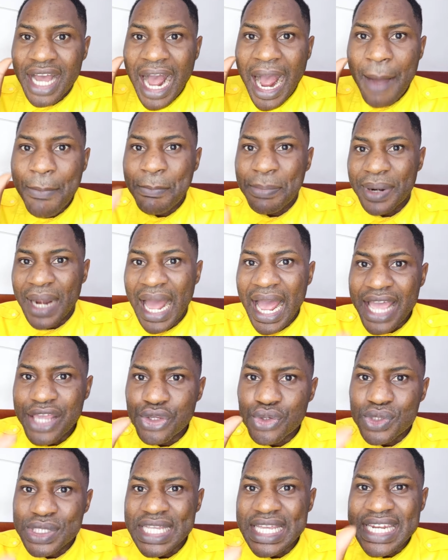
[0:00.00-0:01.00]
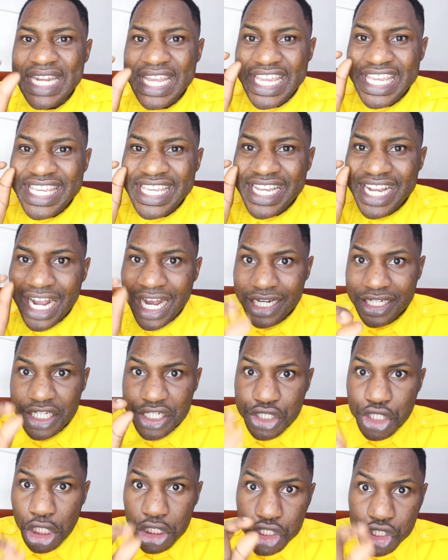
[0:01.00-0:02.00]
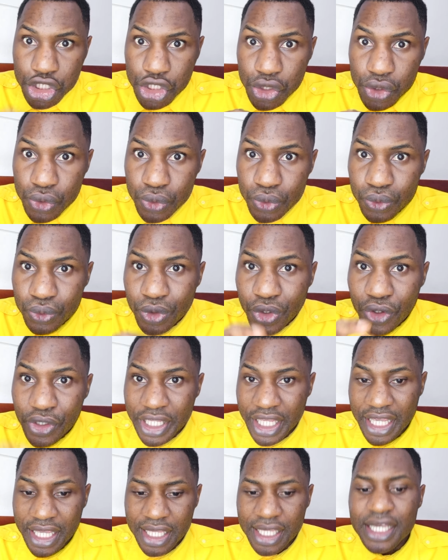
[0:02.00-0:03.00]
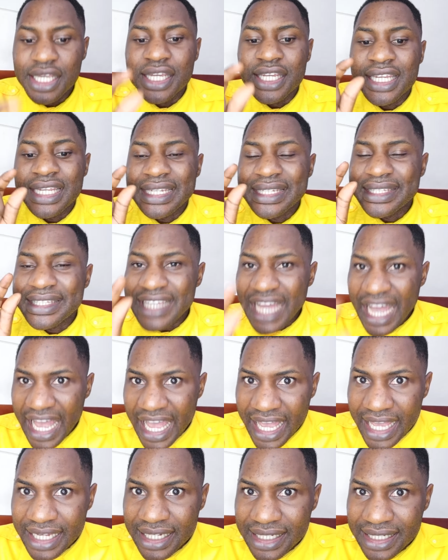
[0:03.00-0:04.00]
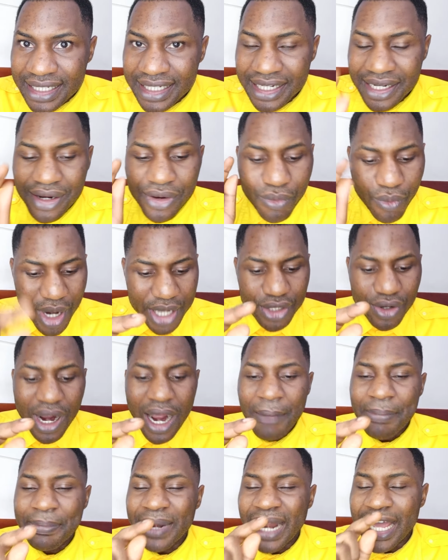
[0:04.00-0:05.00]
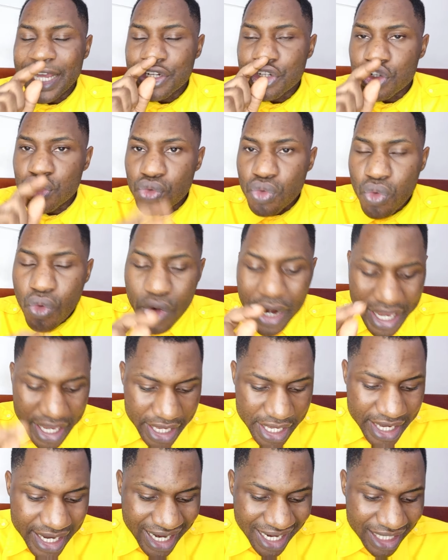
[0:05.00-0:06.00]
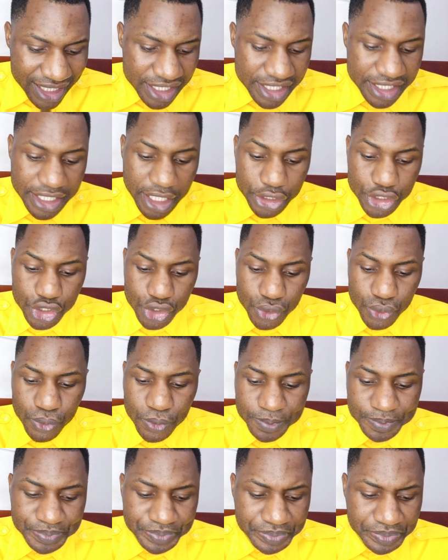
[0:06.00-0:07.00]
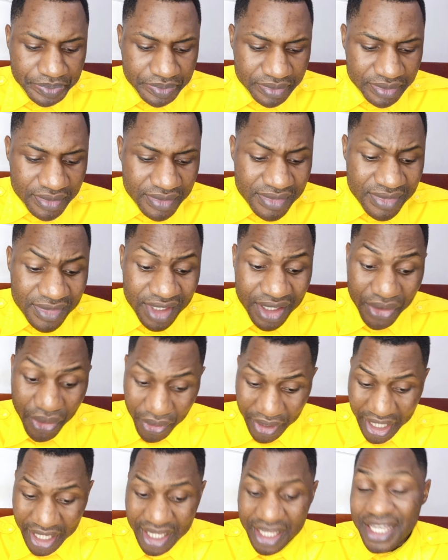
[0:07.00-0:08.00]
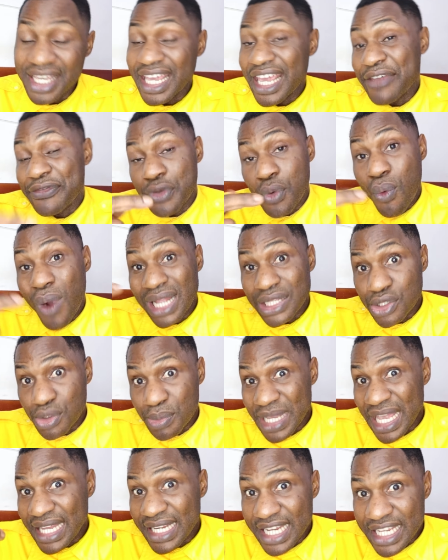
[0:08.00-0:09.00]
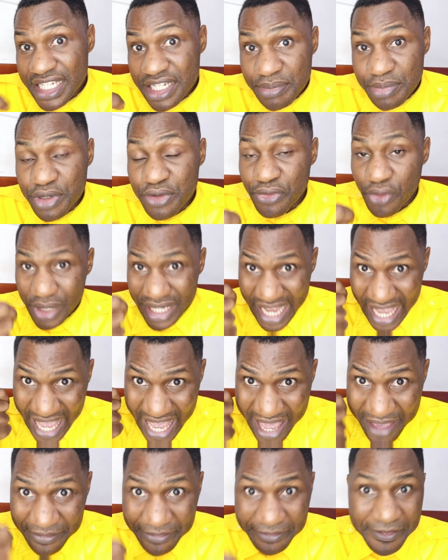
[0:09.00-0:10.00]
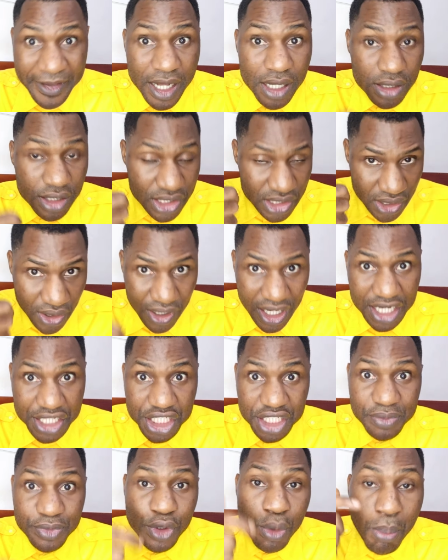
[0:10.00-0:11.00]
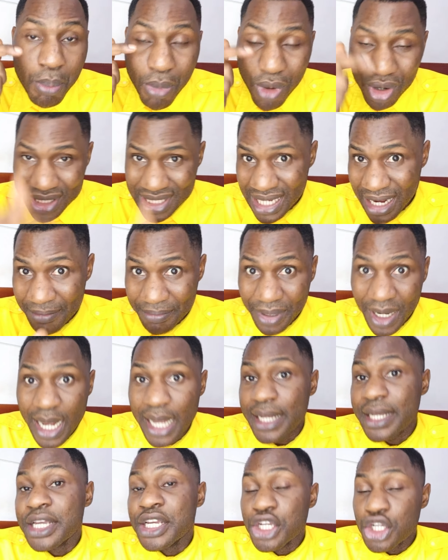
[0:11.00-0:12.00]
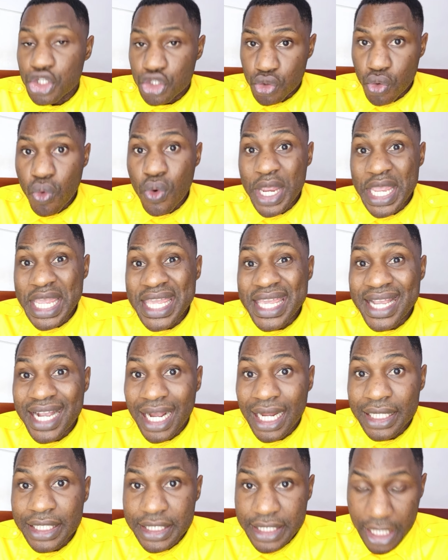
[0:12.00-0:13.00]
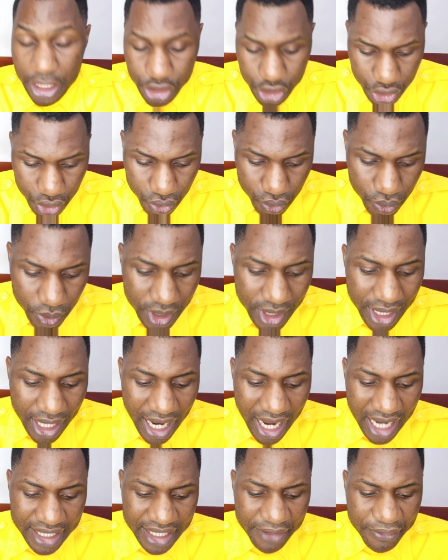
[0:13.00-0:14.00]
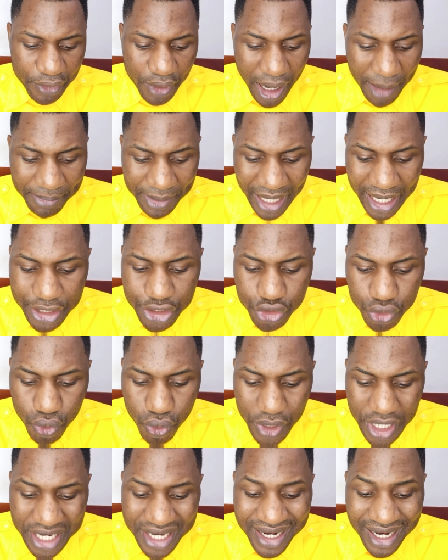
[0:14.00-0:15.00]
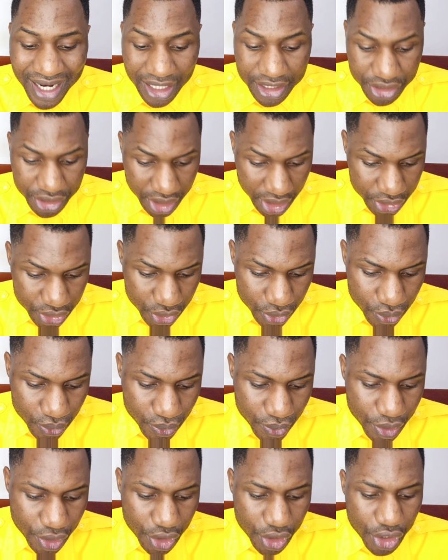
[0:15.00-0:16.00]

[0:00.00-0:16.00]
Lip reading: apply using e-candidature, okay? Then, when you apply through e-candidature, okay, if you want to be eligible for the EFL scholarship, you must apply through e-candidature. And if you apply through e-candidature,